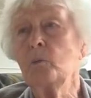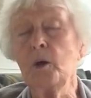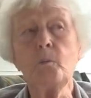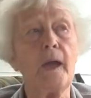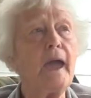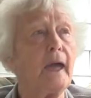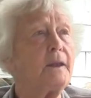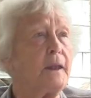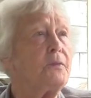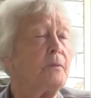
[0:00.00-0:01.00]
When we
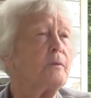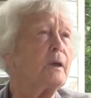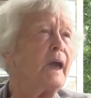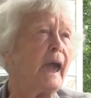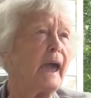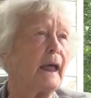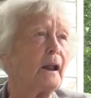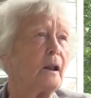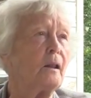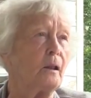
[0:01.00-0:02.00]
had
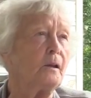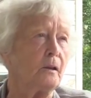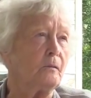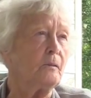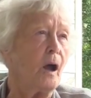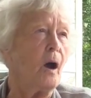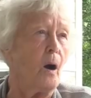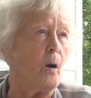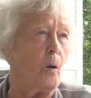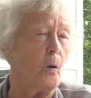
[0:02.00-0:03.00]
cattle and
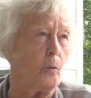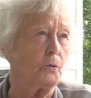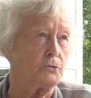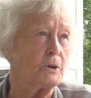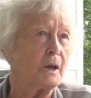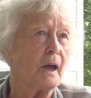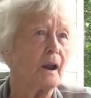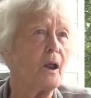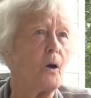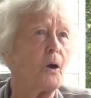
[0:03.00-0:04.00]

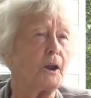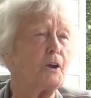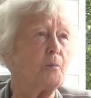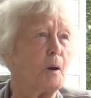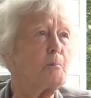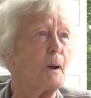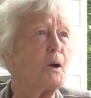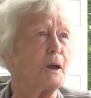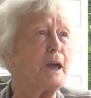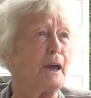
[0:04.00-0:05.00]
hogs, Larry'd come up
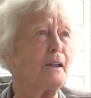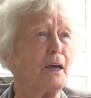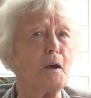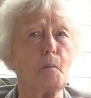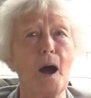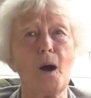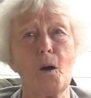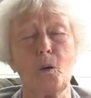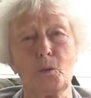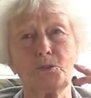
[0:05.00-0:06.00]
there and kill them
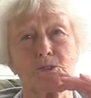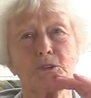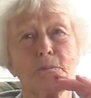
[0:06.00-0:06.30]
hogs.